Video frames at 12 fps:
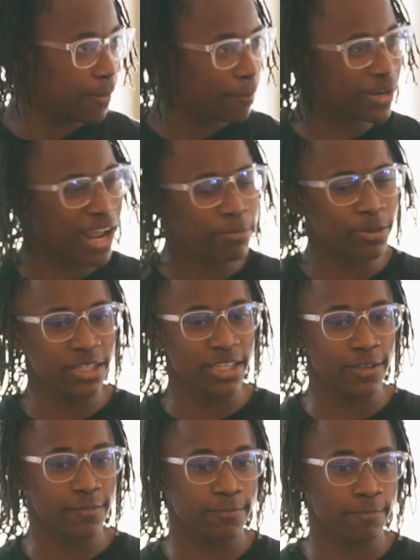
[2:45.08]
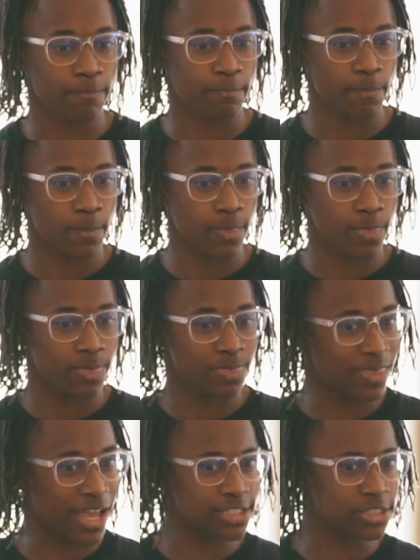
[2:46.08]
But I believe
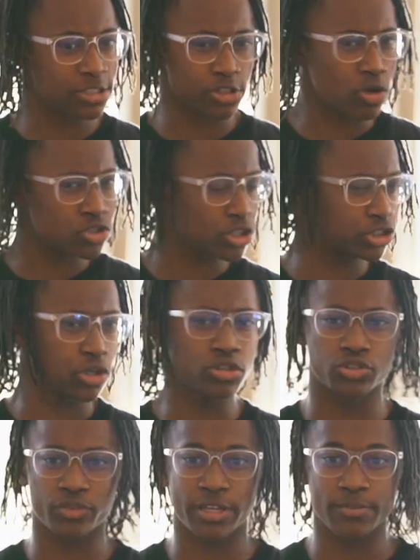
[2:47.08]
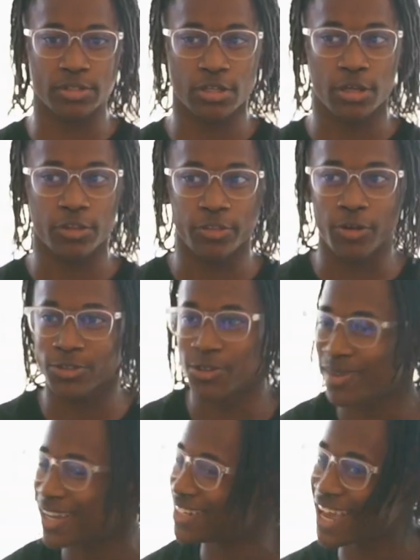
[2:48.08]
those aren't your dreams. Those are
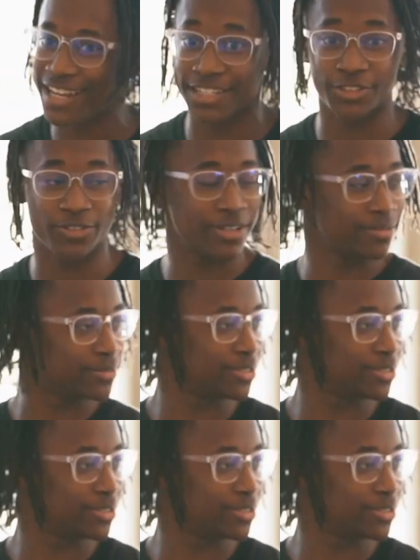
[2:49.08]
my daddy's dreams.